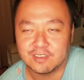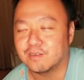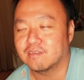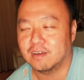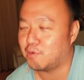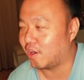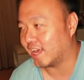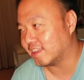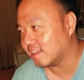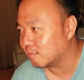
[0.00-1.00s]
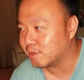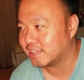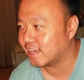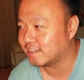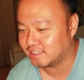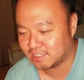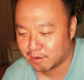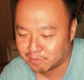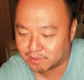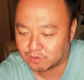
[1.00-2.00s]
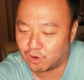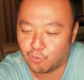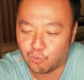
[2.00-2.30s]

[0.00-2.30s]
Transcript: So come on, I think the Big Ten is champion is gonna